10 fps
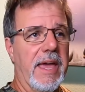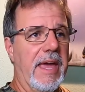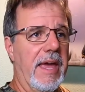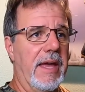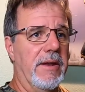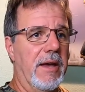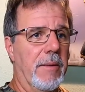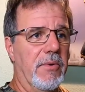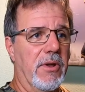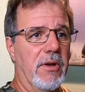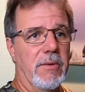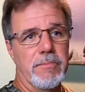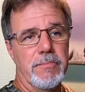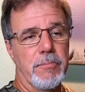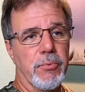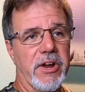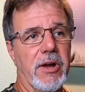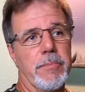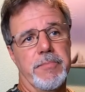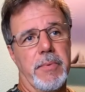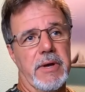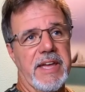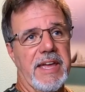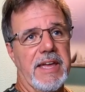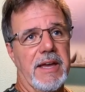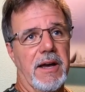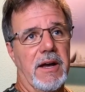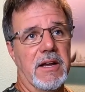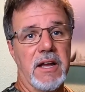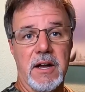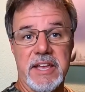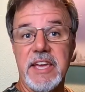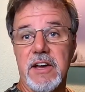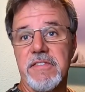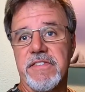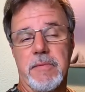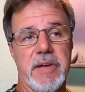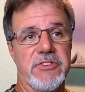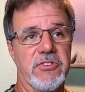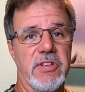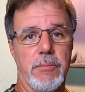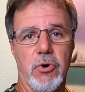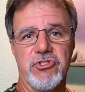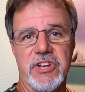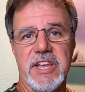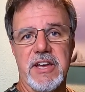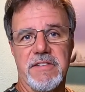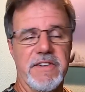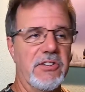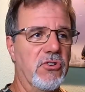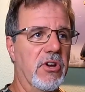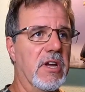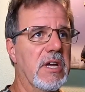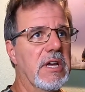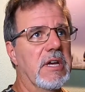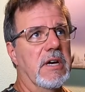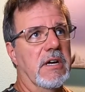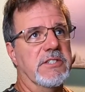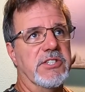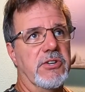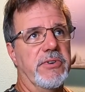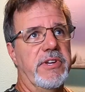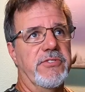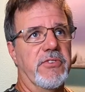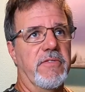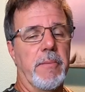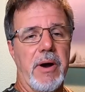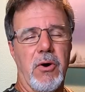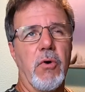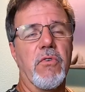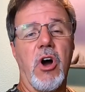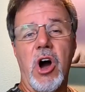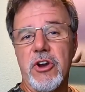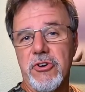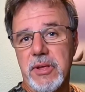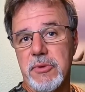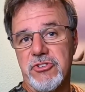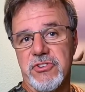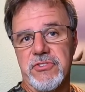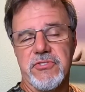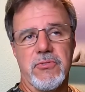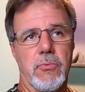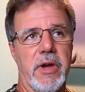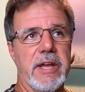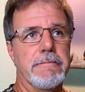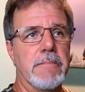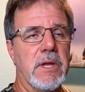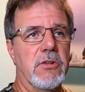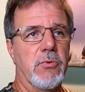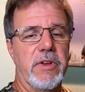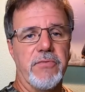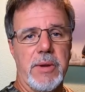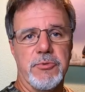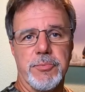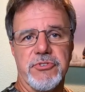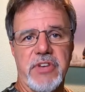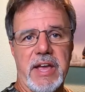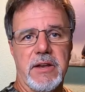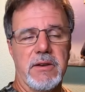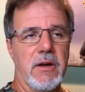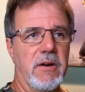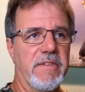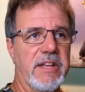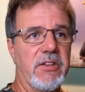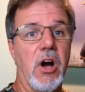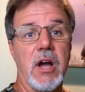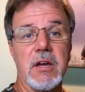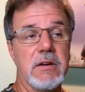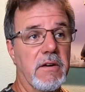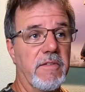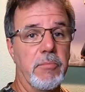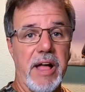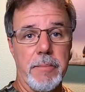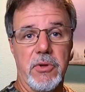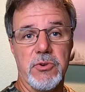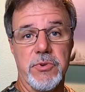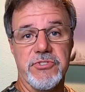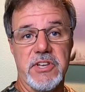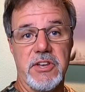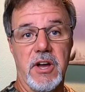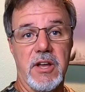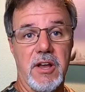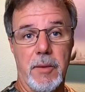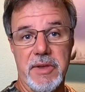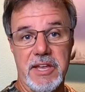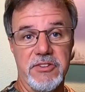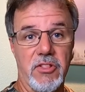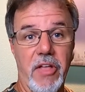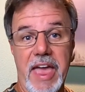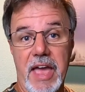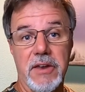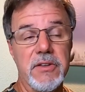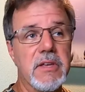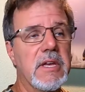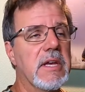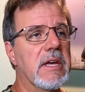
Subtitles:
and I'm going to bring up a GIF, basically a motion GIF. I took a series of about over 100 images, right? 20 frames per second of a duck, of a black-bellied whistling duck coming into land.